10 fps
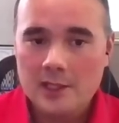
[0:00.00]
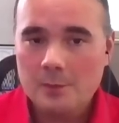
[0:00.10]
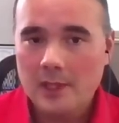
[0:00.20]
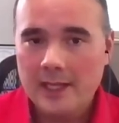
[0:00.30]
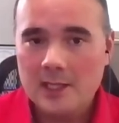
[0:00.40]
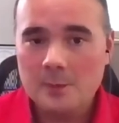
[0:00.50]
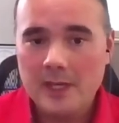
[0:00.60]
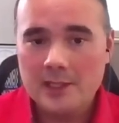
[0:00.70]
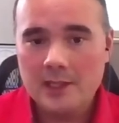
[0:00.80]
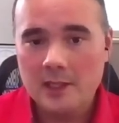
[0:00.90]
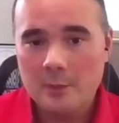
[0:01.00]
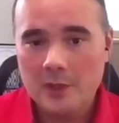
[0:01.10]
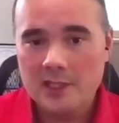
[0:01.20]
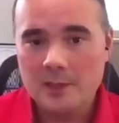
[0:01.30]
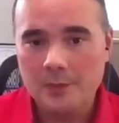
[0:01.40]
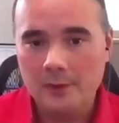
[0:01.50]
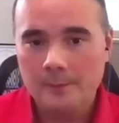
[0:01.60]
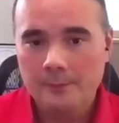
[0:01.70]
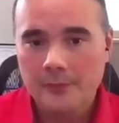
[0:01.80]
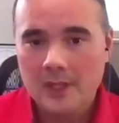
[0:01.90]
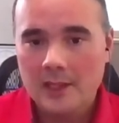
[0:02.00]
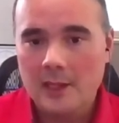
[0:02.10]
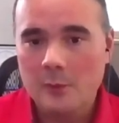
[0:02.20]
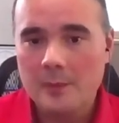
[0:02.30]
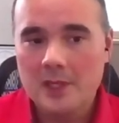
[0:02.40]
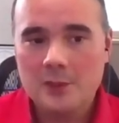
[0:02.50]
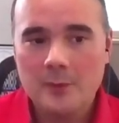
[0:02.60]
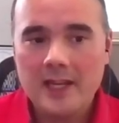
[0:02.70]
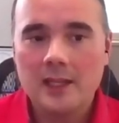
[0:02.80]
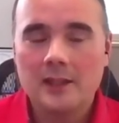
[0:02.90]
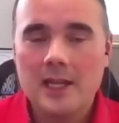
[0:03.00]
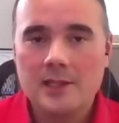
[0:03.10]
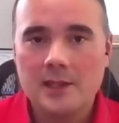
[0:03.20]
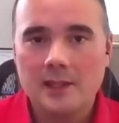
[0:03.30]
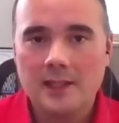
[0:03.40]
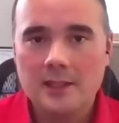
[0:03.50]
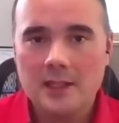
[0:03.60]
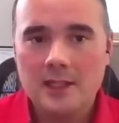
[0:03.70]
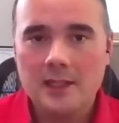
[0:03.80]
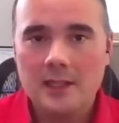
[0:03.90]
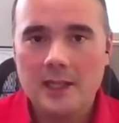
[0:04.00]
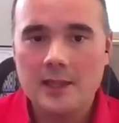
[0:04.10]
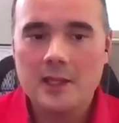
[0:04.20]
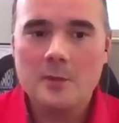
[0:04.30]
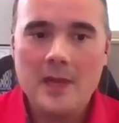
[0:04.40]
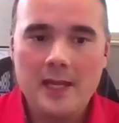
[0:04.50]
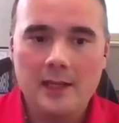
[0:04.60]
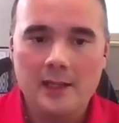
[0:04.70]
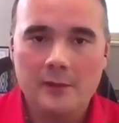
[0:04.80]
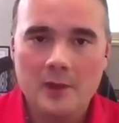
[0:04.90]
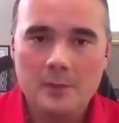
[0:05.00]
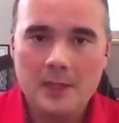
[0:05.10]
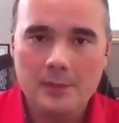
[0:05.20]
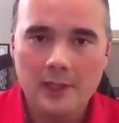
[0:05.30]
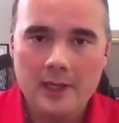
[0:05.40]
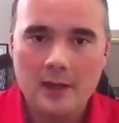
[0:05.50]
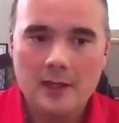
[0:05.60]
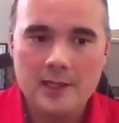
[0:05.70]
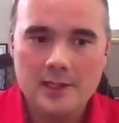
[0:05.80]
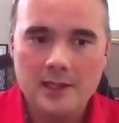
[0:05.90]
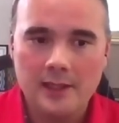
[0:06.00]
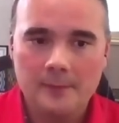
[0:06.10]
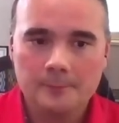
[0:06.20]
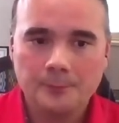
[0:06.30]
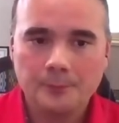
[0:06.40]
This plan is based on the principle that we must recognize the dignity and the humanity of the people in our custody.